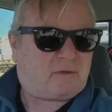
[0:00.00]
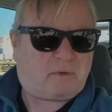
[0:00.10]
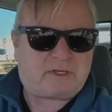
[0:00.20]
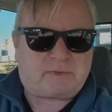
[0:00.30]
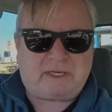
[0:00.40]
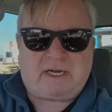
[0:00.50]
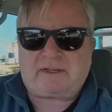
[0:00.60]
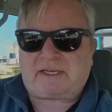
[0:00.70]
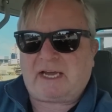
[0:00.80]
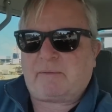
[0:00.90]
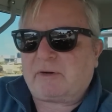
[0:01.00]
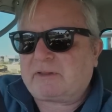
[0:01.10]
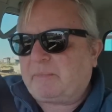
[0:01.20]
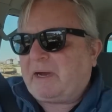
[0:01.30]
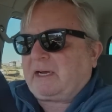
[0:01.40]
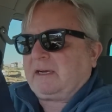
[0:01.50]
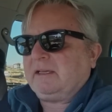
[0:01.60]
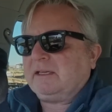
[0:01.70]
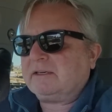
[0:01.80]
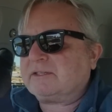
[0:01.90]
Otherwise, without the camera at the
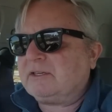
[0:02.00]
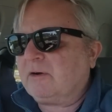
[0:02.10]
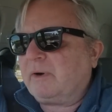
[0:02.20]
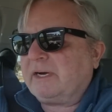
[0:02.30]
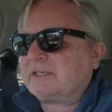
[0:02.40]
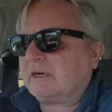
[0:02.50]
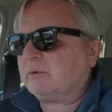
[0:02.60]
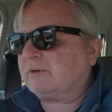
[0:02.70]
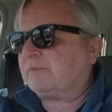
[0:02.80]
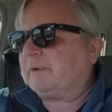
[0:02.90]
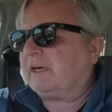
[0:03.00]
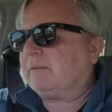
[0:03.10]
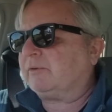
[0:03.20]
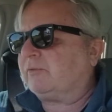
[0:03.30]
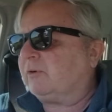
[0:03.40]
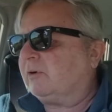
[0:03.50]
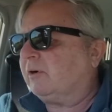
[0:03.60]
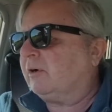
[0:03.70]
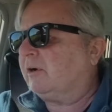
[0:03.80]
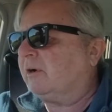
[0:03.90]
back, there's no ways I would have been able to
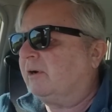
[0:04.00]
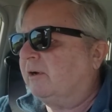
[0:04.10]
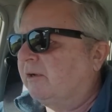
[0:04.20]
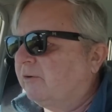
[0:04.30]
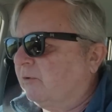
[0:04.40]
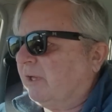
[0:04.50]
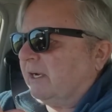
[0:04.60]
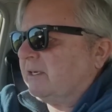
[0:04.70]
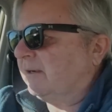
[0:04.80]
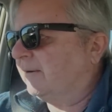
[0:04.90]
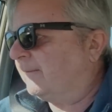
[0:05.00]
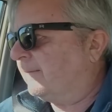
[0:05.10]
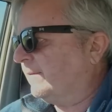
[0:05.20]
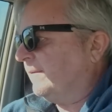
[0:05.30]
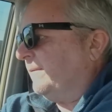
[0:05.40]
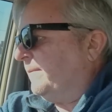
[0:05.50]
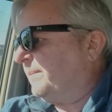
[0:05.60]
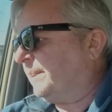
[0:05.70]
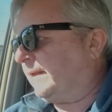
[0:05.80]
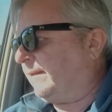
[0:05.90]
do that.
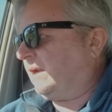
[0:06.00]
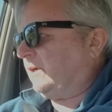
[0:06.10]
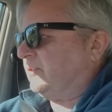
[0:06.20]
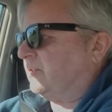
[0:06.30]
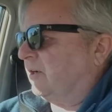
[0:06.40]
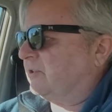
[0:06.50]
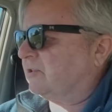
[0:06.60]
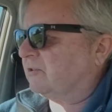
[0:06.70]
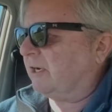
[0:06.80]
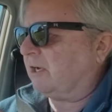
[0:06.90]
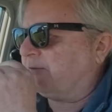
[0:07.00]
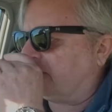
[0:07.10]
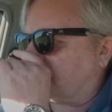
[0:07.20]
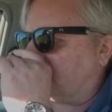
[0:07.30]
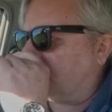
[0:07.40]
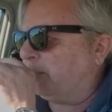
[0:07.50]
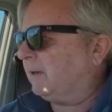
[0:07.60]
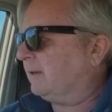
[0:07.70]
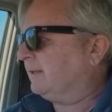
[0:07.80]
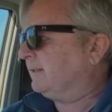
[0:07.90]
And then I just go straight over the curb.